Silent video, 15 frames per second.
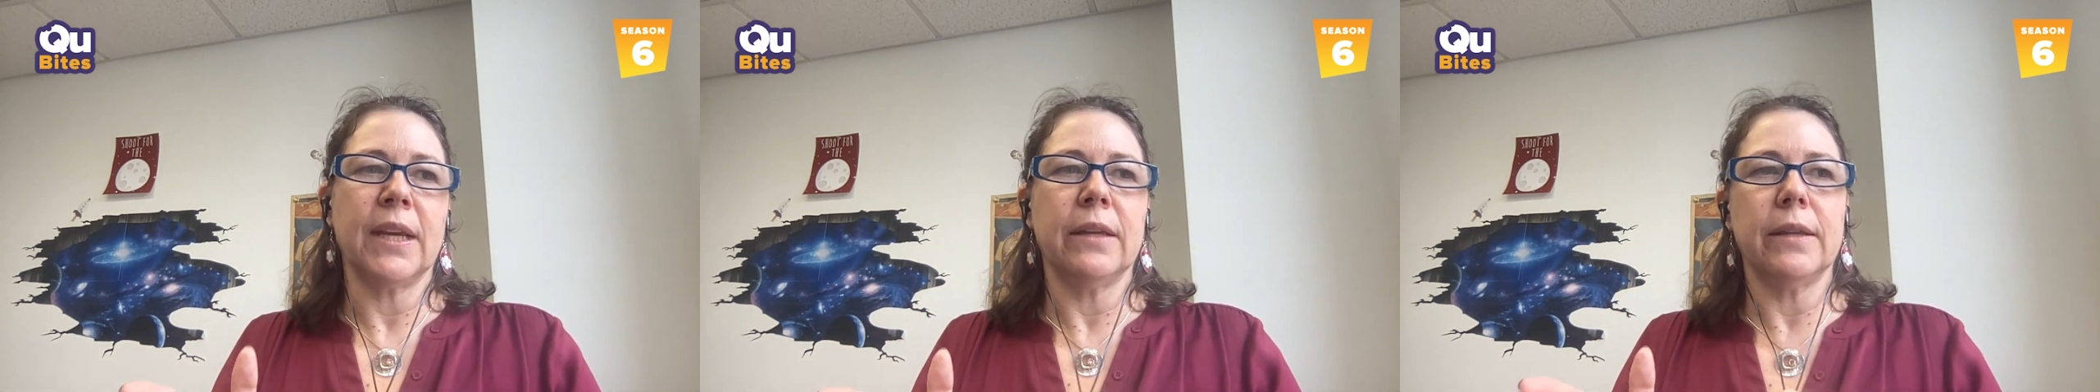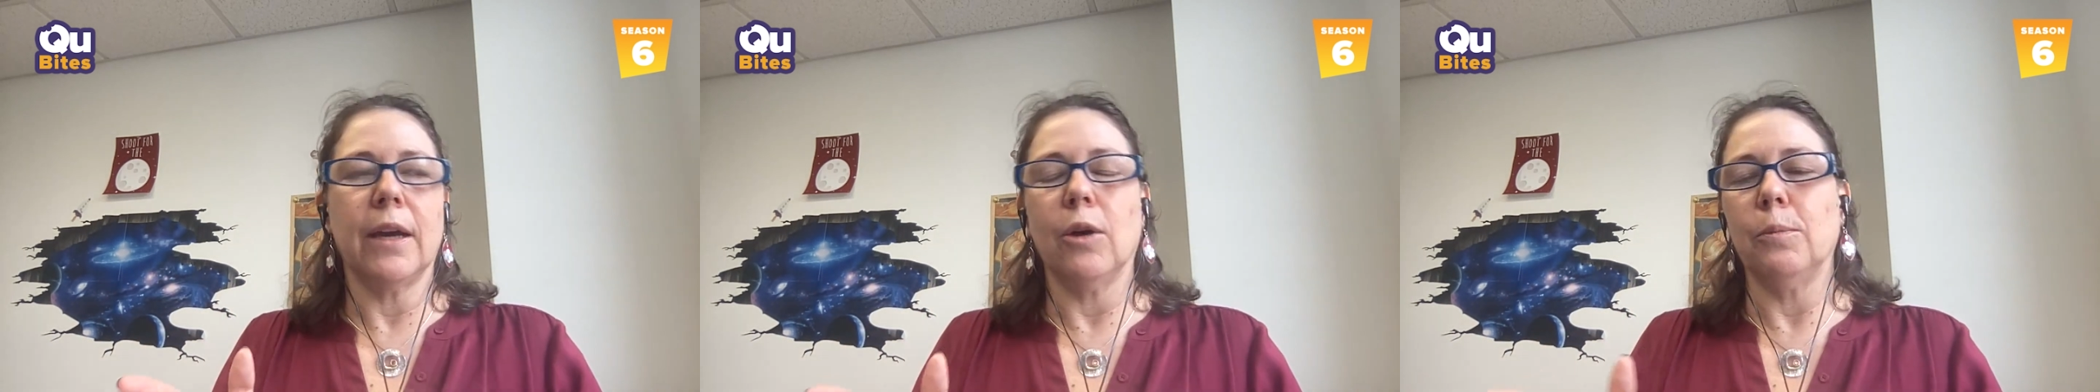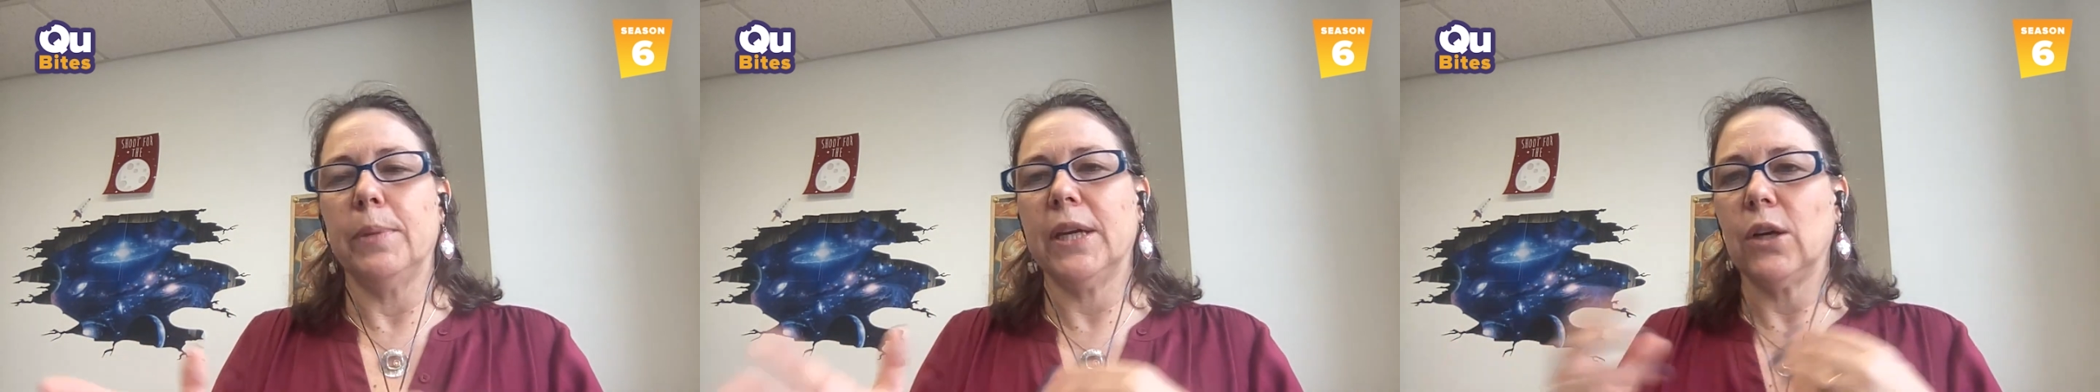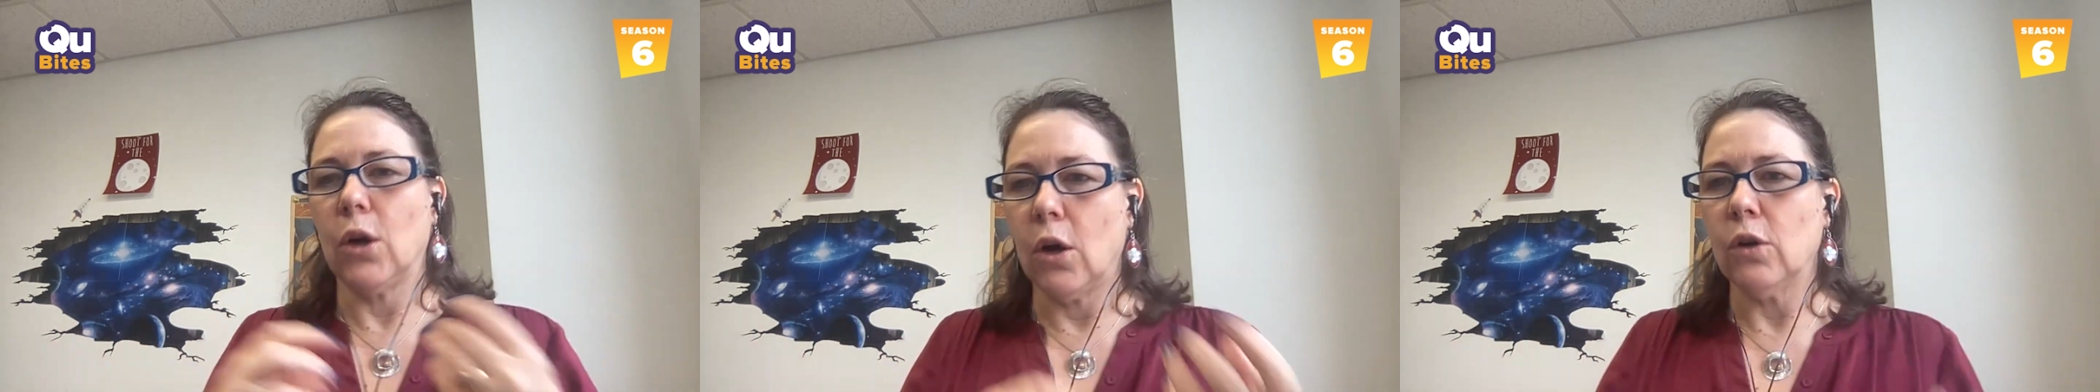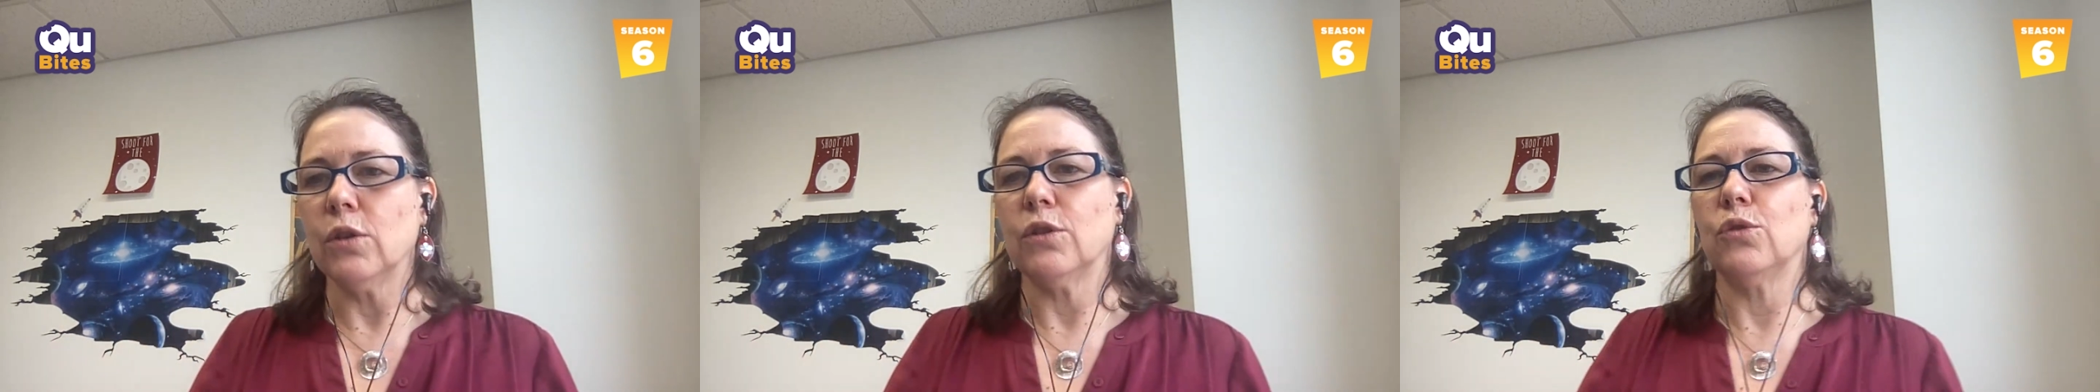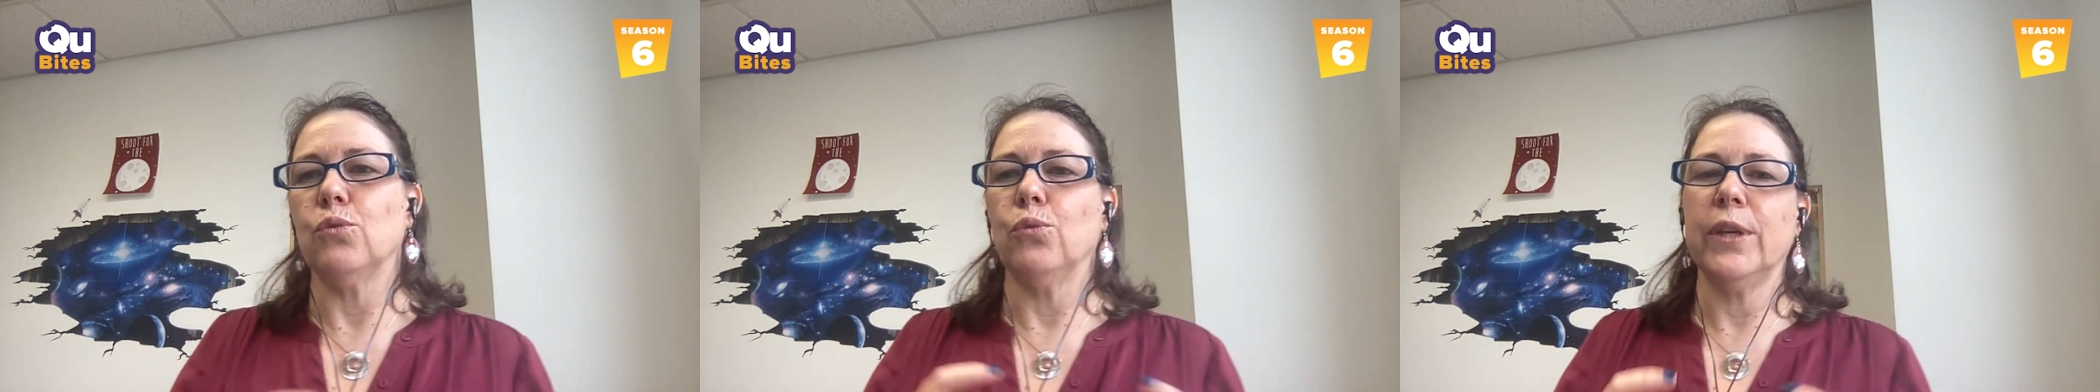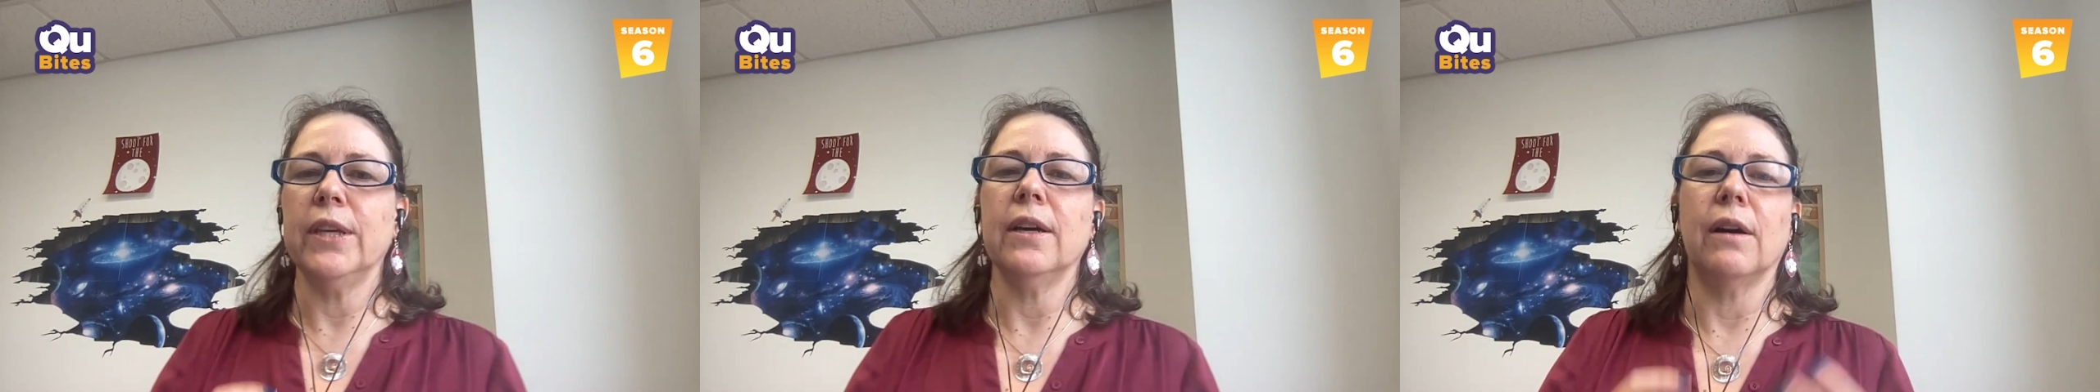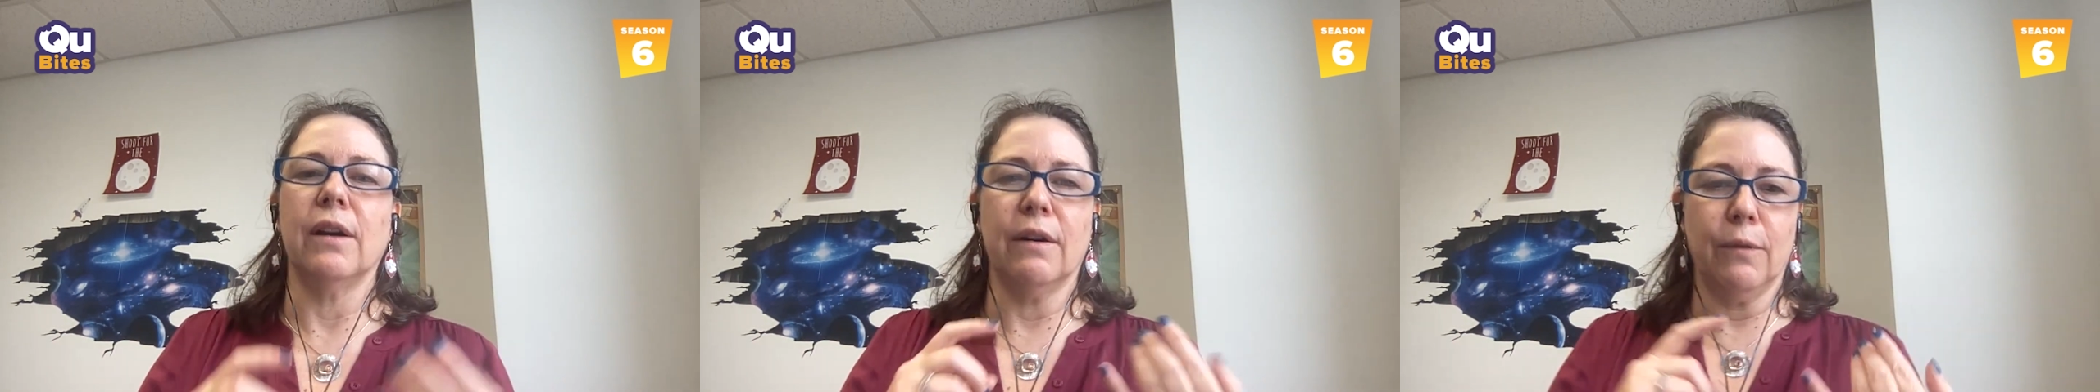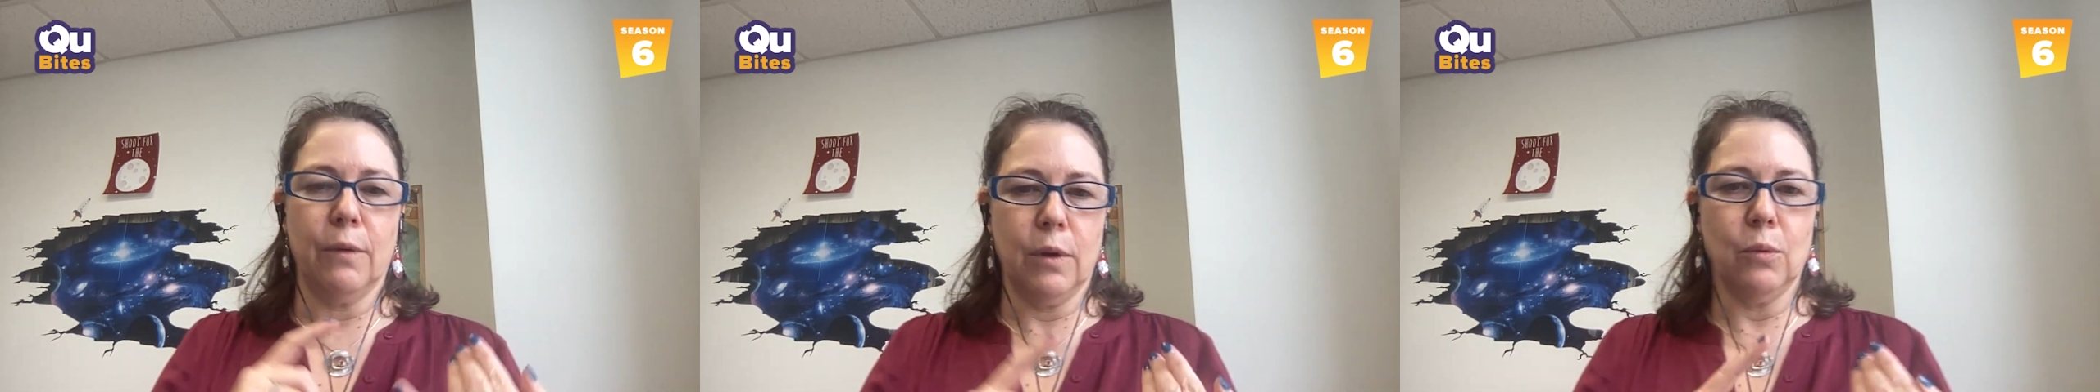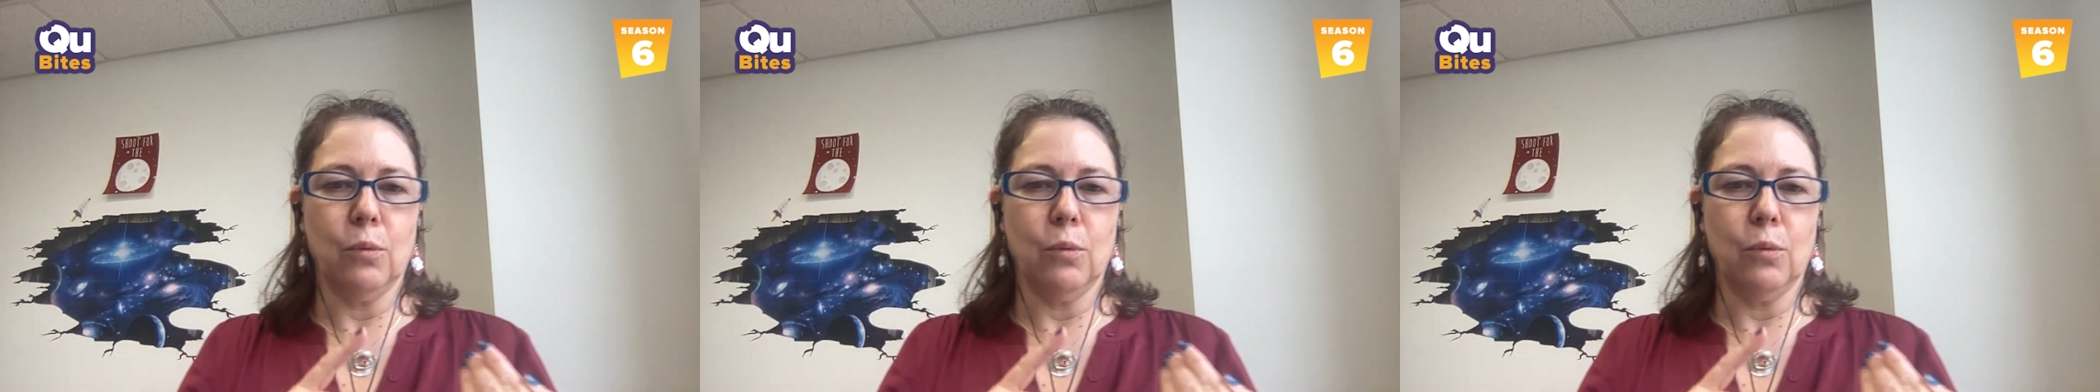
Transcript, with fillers: Now, because we are